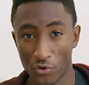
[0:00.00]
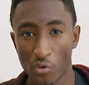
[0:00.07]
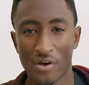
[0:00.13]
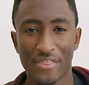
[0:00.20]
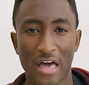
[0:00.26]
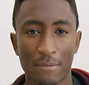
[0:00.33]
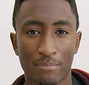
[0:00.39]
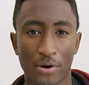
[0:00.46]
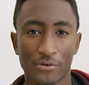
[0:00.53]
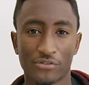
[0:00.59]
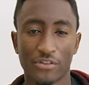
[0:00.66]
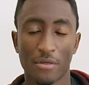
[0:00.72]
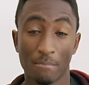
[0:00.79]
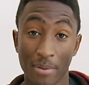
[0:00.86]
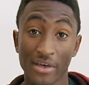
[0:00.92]
you are that
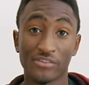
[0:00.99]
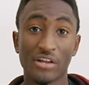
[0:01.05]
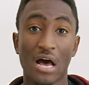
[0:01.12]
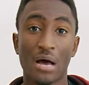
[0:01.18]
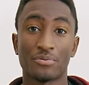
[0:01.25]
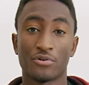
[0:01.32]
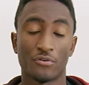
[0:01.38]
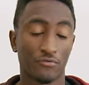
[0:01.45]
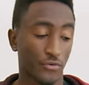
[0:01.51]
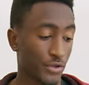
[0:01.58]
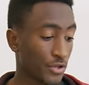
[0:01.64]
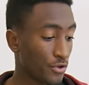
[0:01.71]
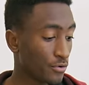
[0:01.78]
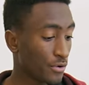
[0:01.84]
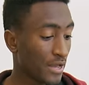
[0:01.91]
person, the best option for
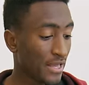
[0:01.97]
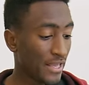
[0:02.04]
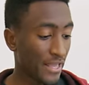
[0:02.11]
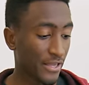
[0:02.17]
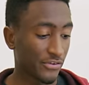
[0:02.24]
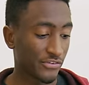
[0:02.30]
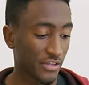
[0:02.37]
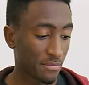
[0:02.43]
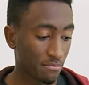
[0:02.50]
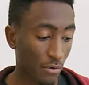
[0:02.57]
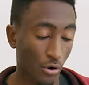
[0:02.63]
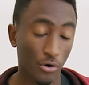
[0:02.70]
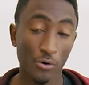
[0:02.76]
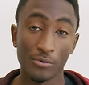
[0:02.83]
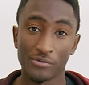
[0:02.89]
you is the
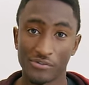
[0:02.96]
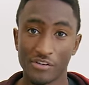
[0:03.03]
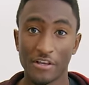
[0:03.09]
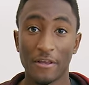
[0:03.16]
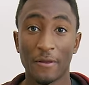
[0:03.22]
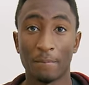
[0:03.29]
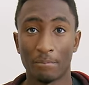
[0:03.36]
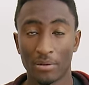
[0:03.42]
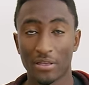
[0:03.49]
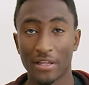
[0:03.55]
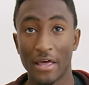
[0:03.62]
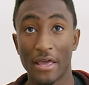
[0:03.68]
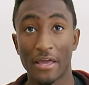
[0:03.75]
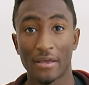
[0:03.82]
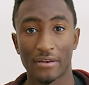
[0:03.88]
Moto Z
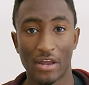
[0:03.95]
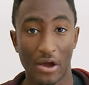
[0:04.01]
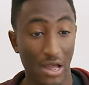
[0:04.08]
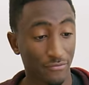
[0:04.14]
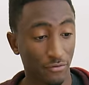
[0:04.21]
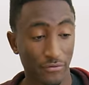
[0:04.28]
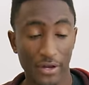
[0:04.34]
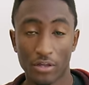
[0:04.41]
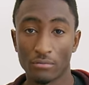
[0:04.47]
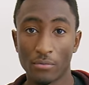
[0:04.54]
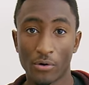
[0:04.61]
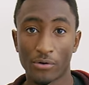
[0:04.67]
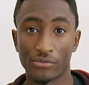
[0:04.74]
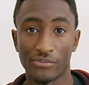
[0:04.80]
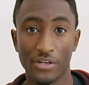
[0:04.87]
Play. Now I have the regular
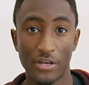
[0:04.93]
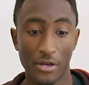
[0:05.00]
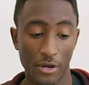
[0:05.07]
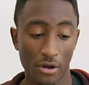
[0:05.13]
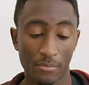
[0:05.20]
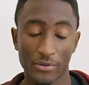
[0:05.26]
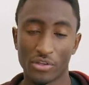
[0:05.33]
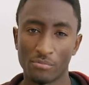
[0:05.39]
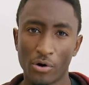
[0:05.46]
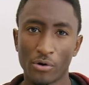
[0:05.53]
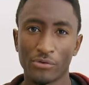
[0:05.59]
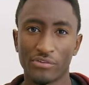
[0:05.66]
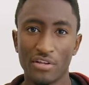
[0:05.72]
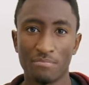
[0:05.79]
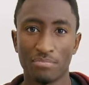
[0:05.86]
Moto Z here, but the
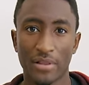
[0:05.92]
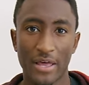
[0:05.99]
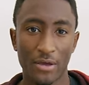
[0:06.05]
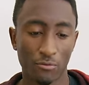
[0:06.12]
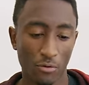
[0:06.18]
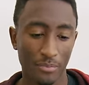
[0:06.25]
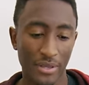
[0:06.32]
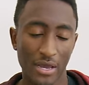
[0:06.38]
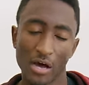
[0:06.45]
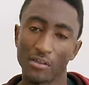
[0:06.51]
Moto Z Play will be